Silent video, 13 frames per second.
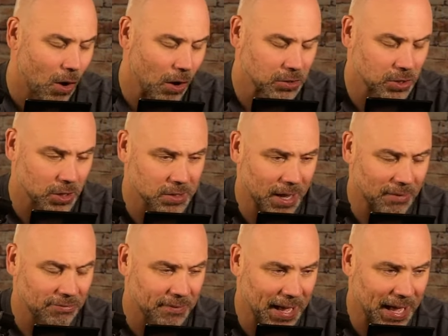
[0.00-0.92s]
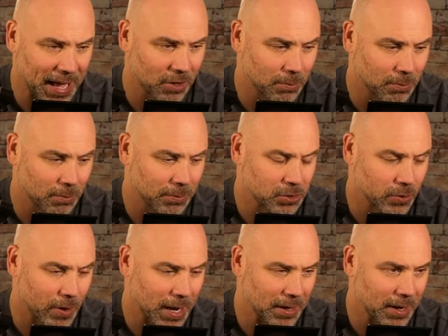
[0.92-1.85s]
Arkansas's got five commitments
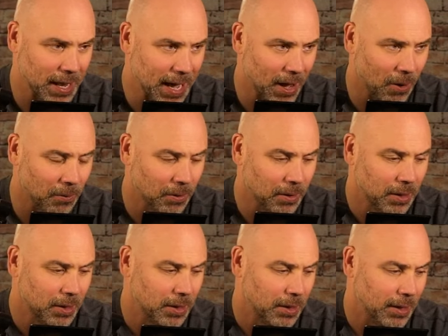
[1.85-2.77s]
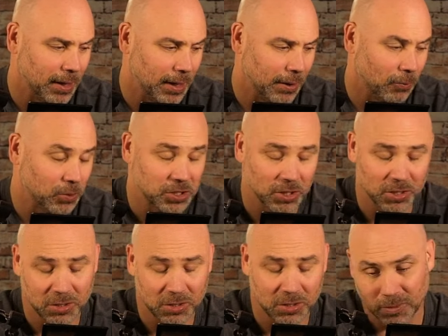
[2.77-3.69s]
right now, which
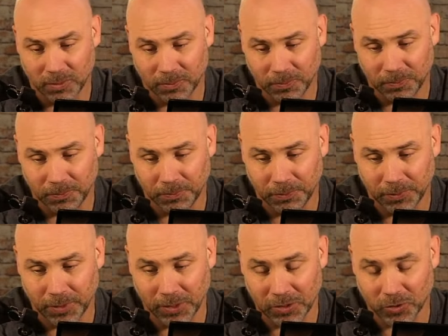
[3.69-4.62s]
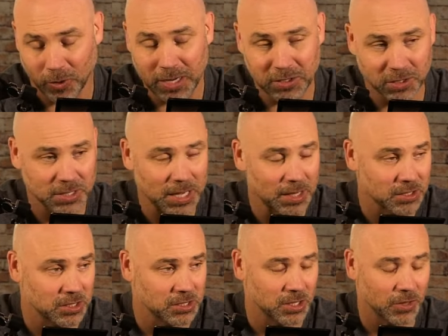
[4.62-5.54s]
is it's crazy to say
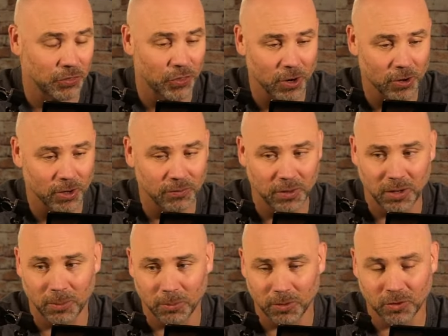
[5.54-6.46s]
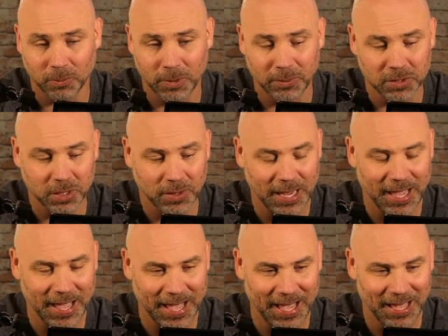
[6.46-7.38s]
this. This is a third of the number of commitments that they
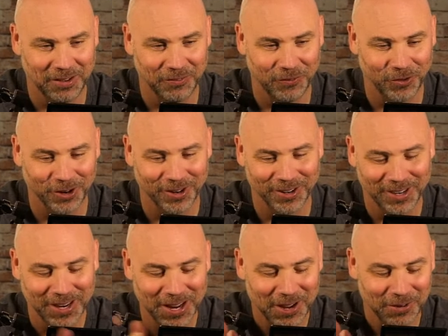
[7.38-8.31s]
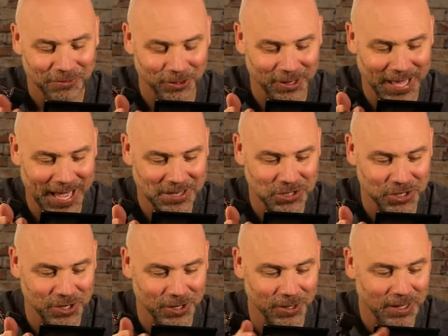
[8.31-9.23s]
had for last
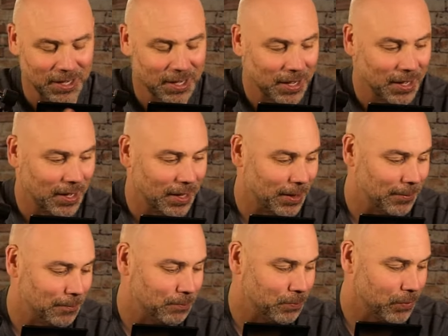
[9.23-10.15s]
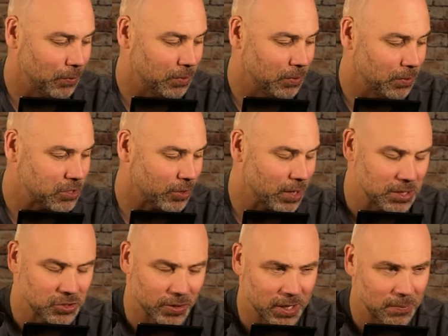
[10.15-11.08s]
year. Is
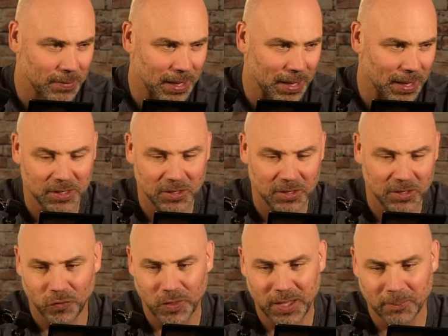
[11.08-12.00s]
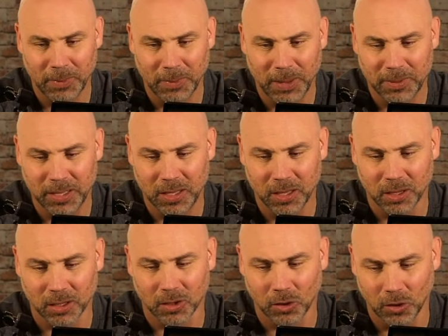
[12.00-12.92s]
there anybody that you think might be
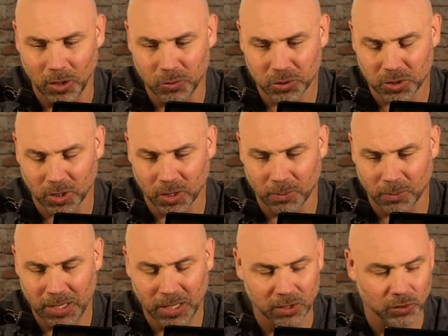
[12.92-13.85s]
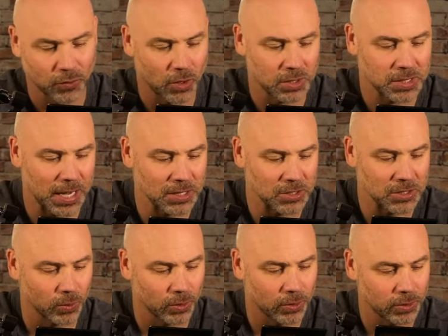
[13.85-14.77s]
close to committing as far as high
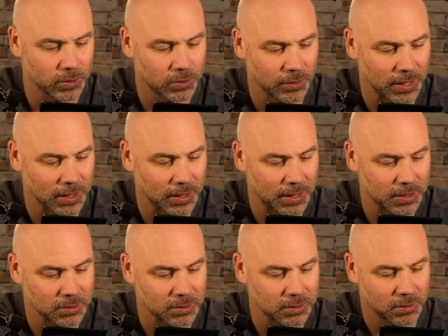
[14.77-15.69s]
school recruits for that class?